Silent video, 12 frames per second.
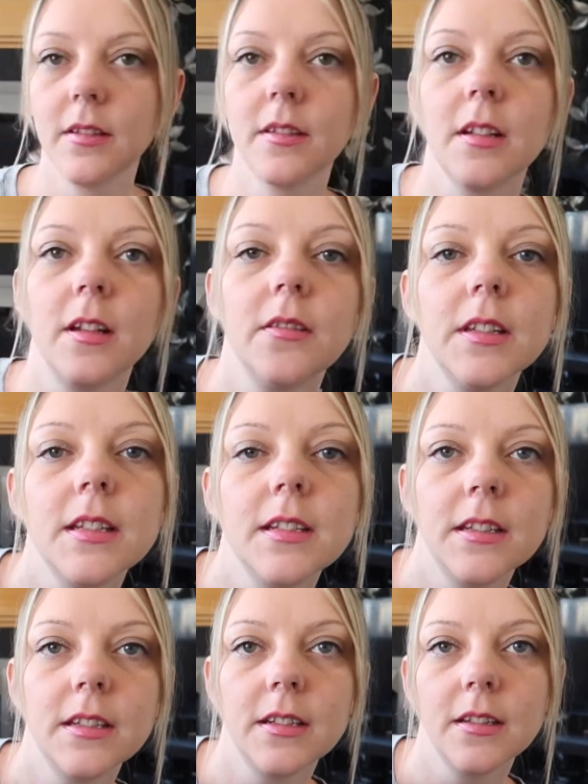So
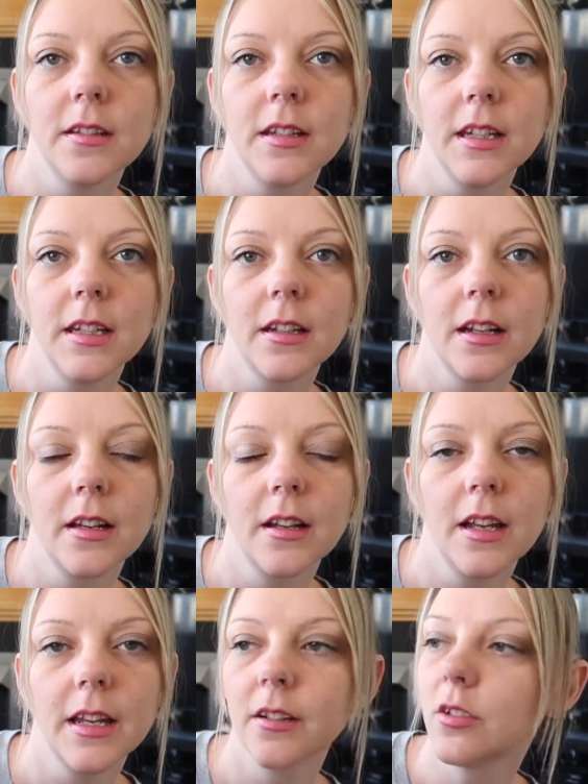this is the
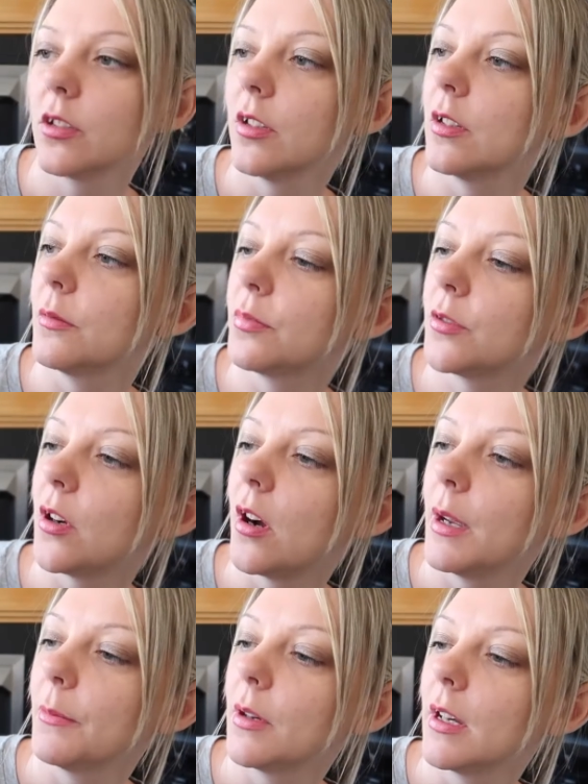Collection
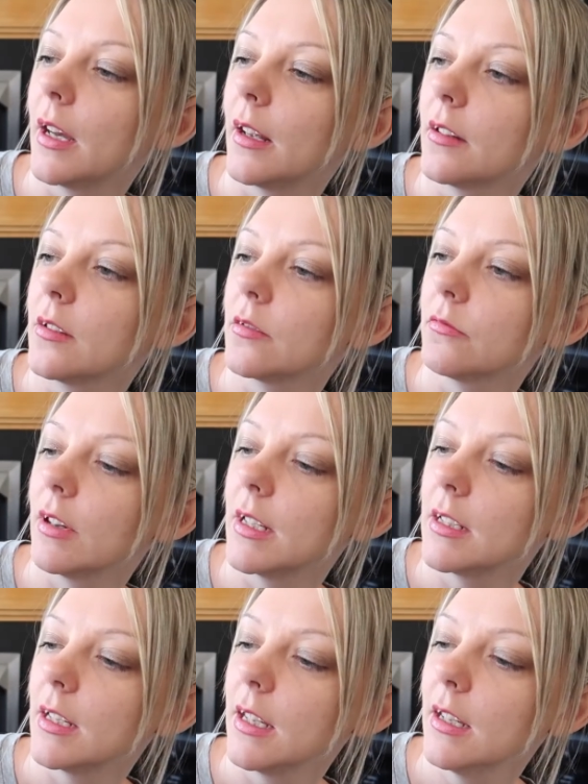Primer and
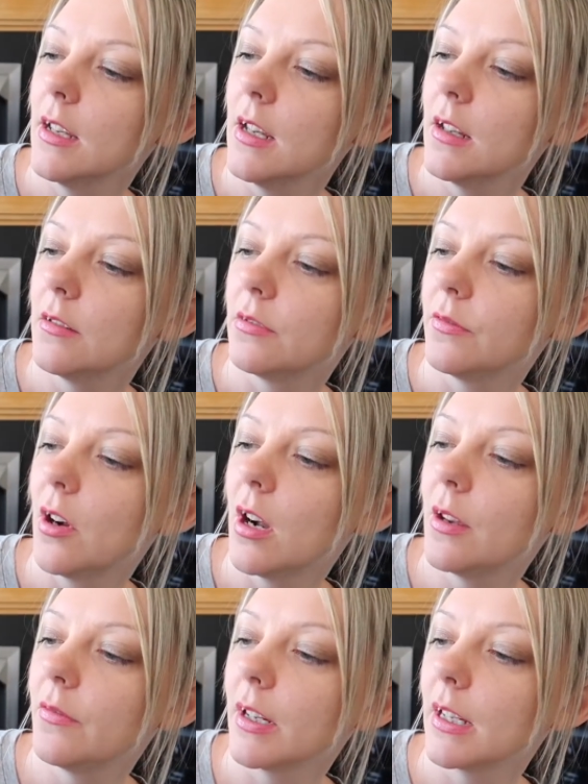Ready.
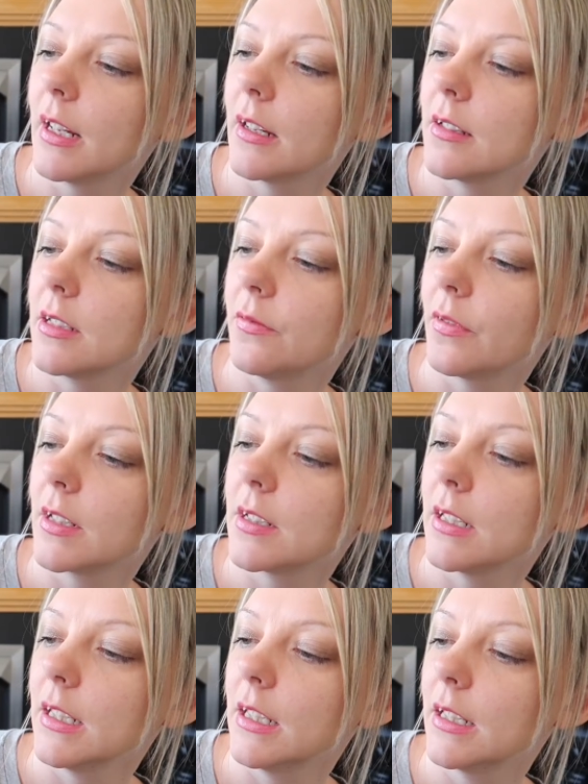Reviving
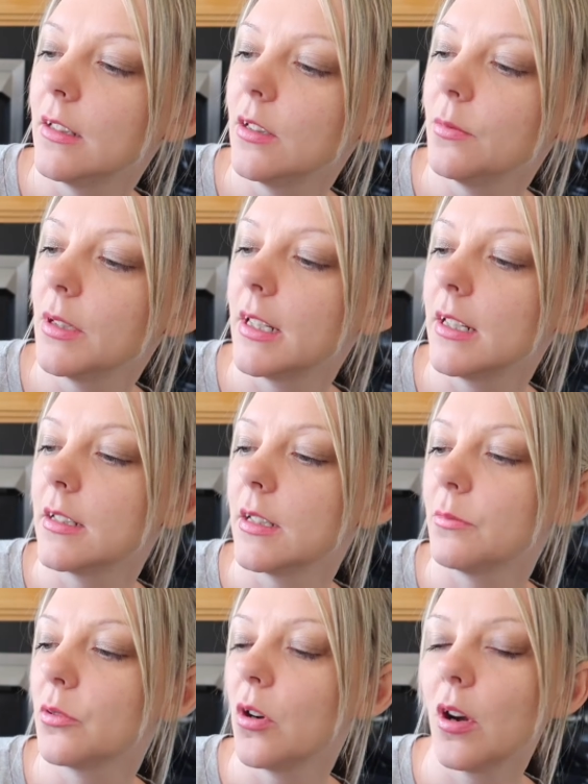Anti-Fatigue
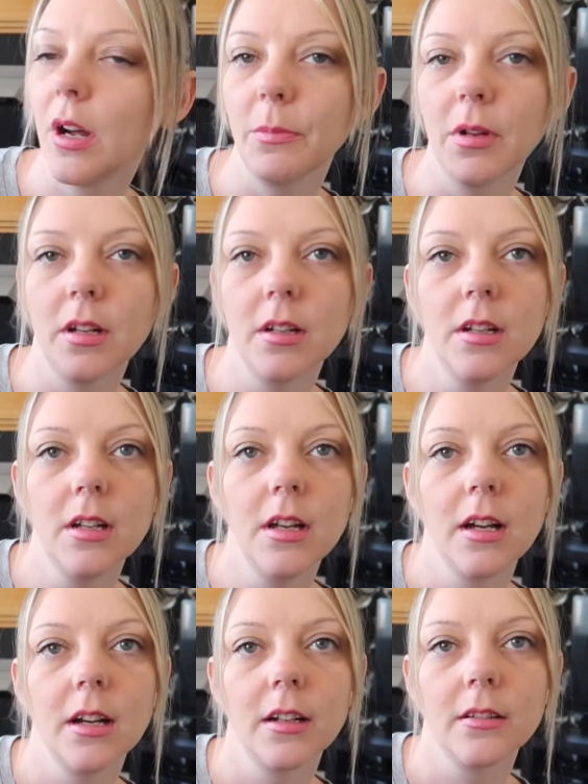Illuminating Primer
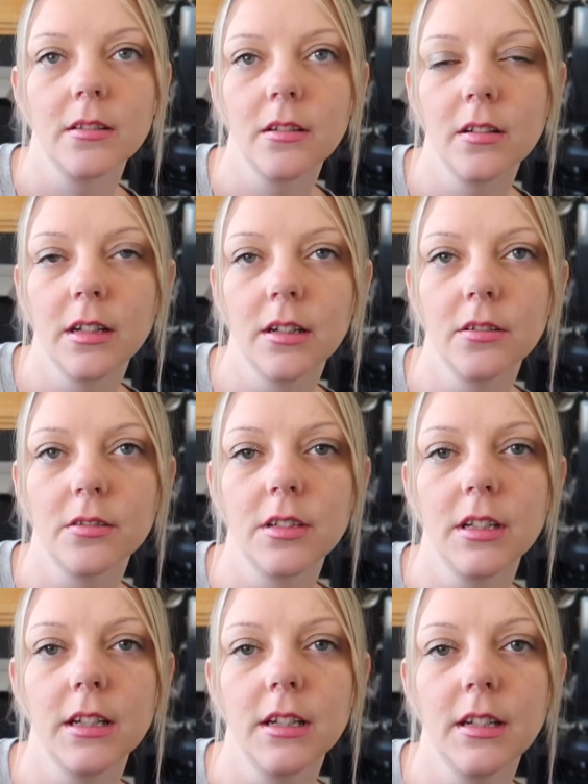and I
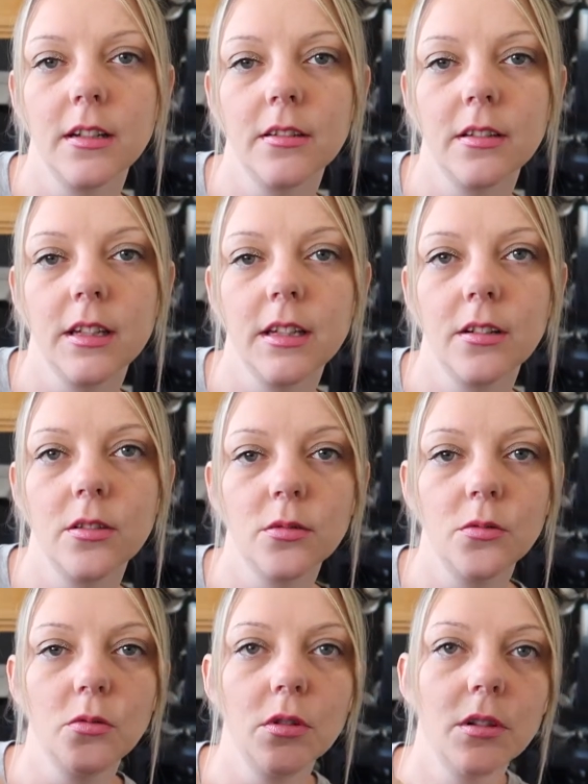got it in the
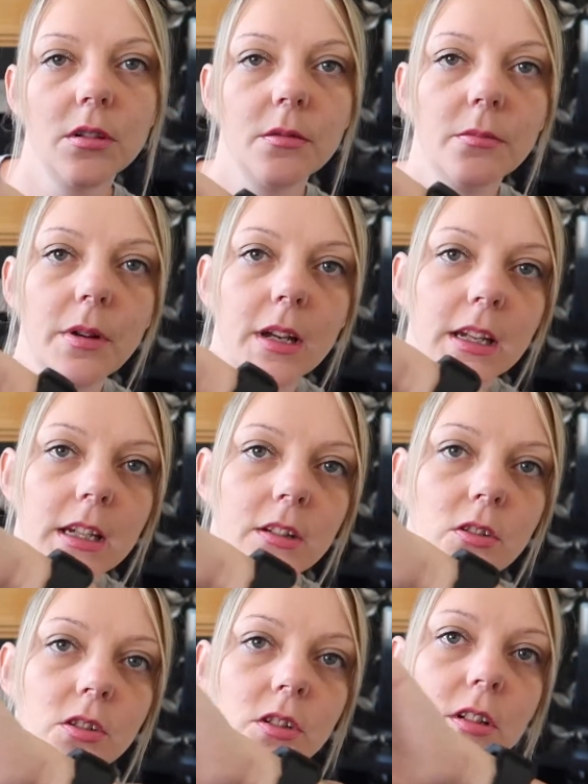cool
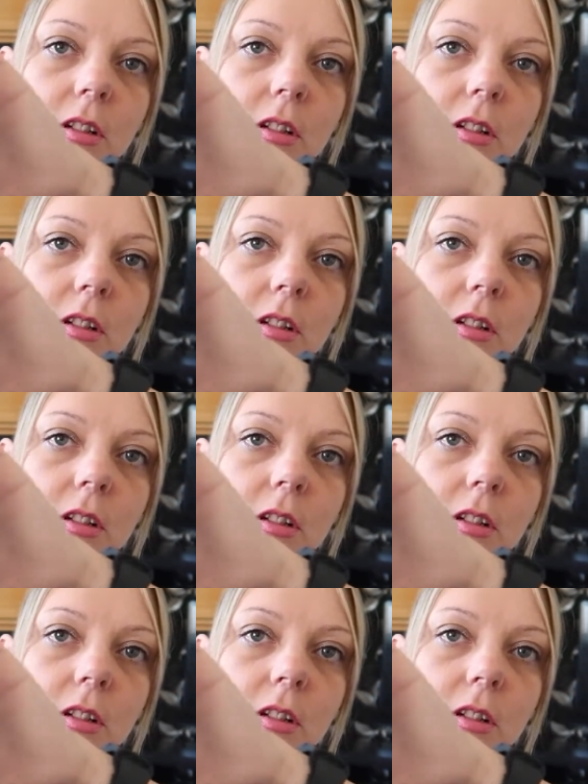beige.